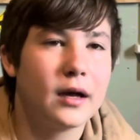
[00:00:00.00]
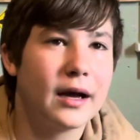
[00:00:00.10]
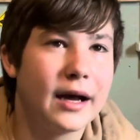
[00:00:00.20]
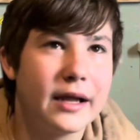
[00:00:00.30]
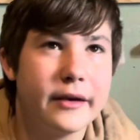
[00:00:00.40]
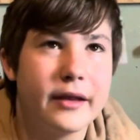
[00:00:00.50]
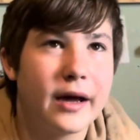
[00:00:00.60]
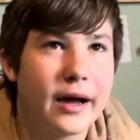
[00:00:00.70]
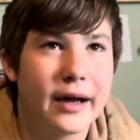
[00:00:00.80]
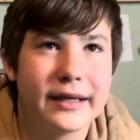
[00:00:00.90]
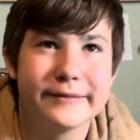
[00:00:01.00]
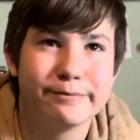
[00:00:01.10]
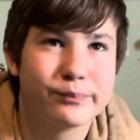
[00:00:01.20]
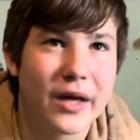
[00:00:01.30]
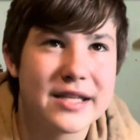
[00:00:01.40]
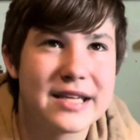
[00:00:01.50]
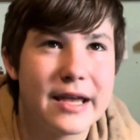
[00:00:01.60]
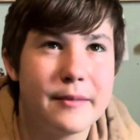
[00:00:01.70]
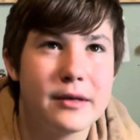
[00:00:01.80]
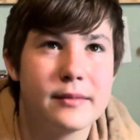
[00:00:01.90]
I'd say
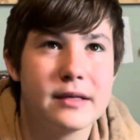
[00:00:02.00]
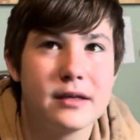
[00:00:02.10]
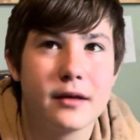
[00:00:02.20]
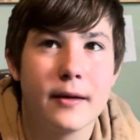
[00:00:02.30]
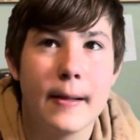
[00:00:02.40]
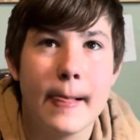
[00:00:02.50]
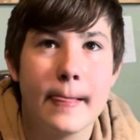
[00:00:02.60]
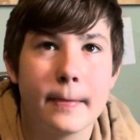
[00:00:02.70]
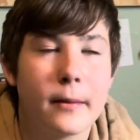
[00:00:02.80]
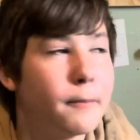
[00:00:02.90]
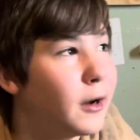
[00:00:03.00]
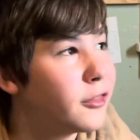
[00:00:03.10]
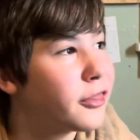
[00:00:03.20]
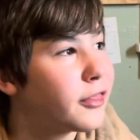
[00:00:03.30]
maybe month.